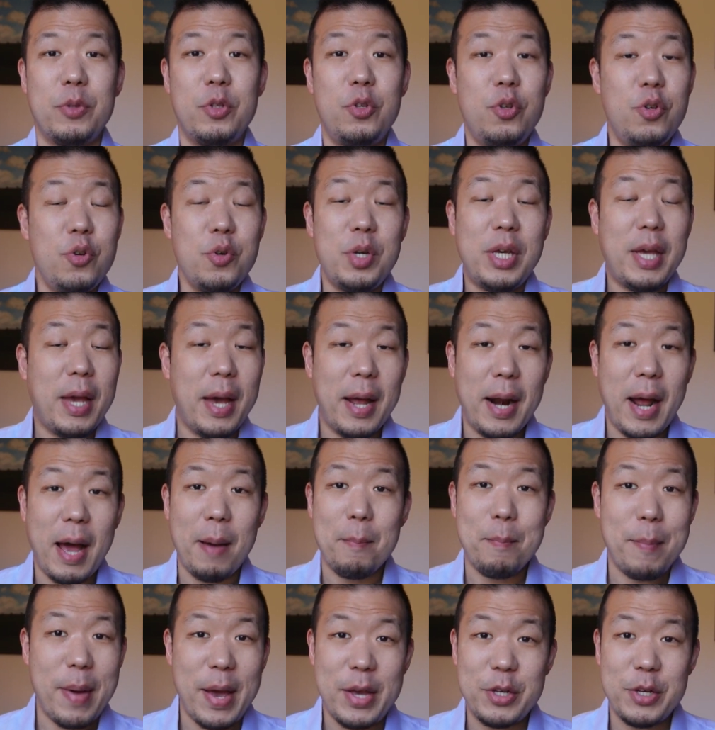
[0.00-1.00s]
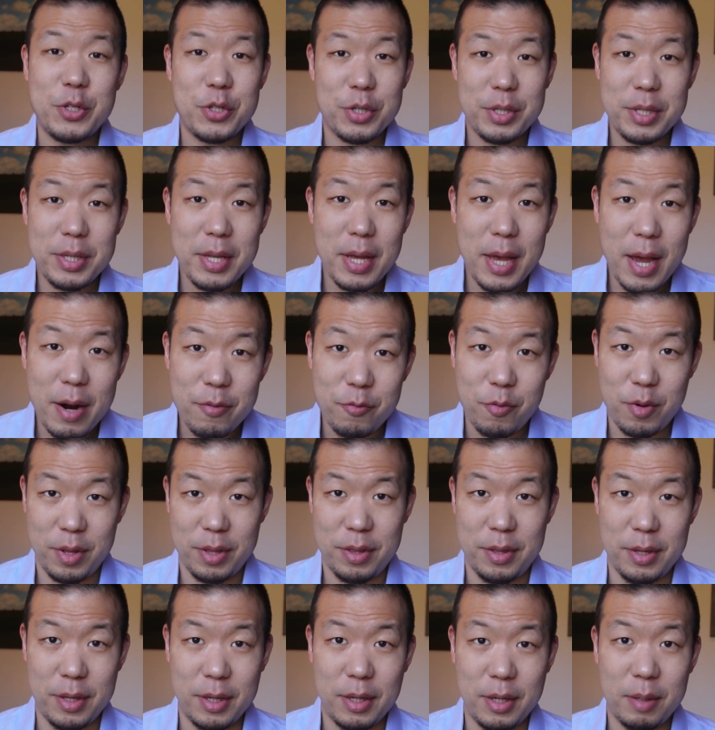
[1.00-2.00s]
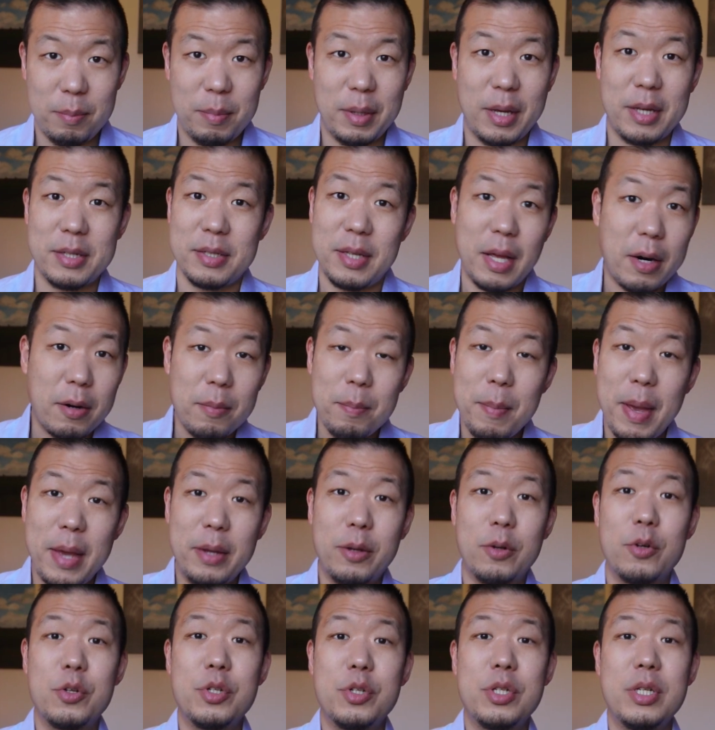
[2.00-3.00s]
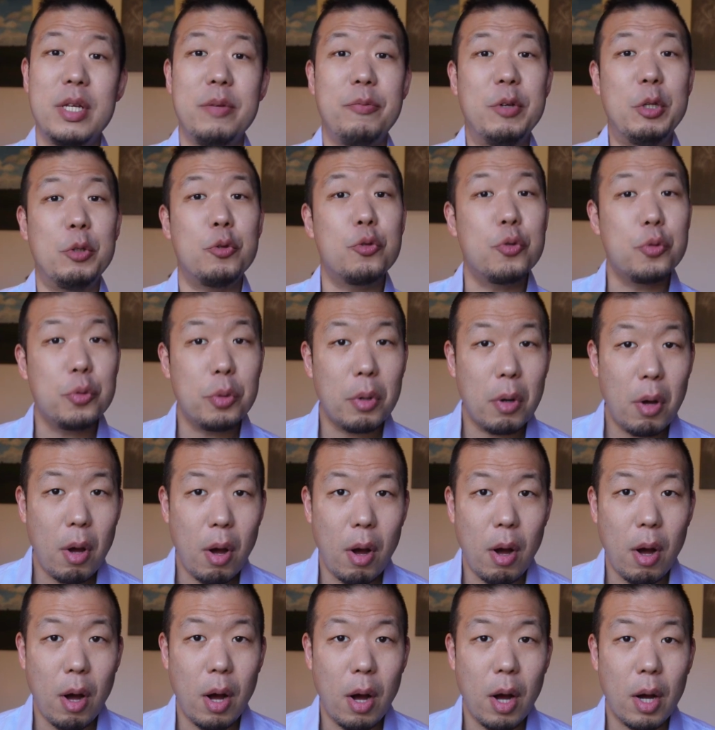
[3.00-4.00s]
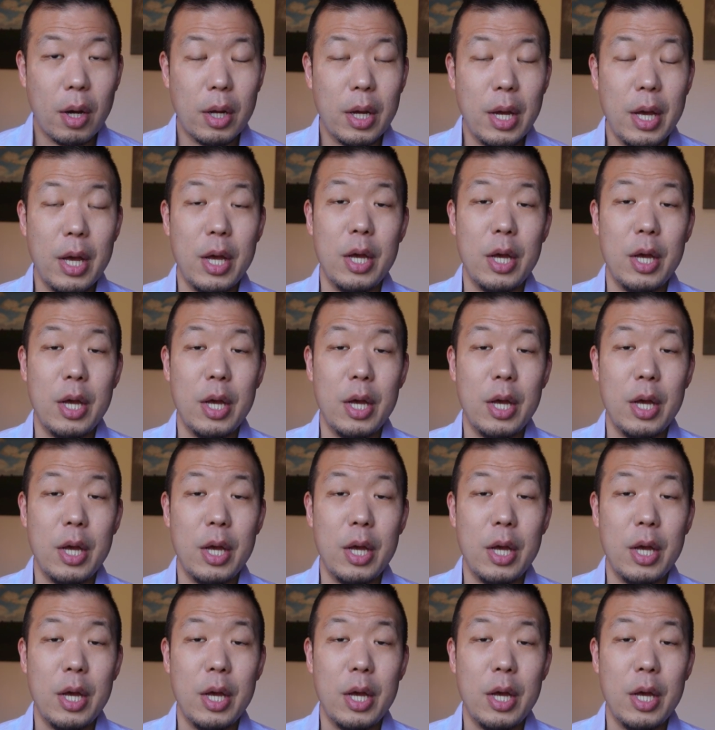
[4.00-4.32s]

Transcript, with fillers: you cannot mention everything because that'll make your CV too long.